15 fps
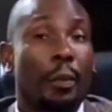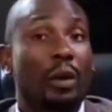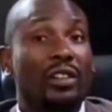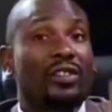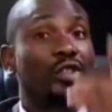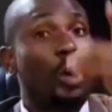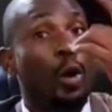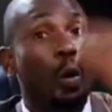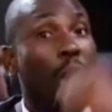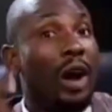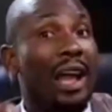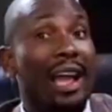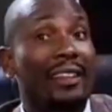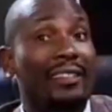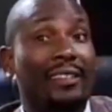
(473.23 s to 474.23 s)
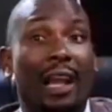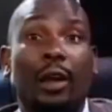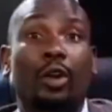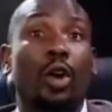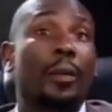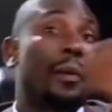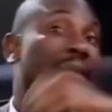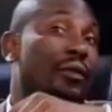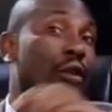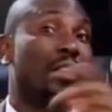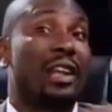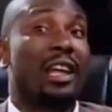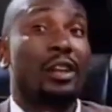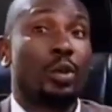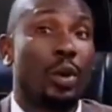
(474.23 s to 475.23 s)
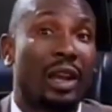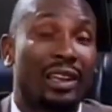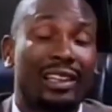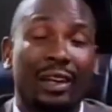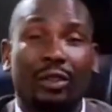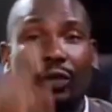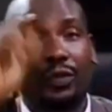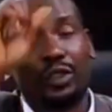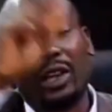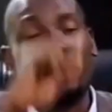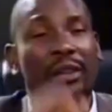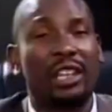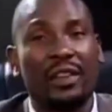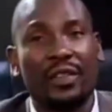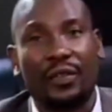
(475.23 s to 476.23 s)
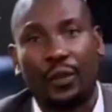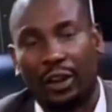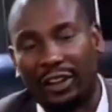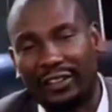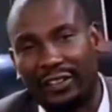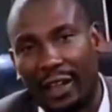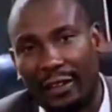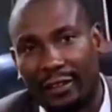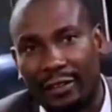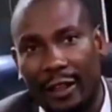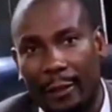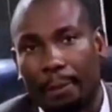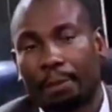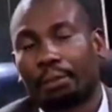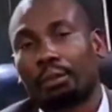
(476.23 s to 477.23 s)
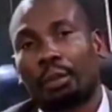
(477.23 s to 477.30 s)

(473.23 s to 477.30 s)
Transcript: But someone else can come from anywhere. Let me give you for instance now.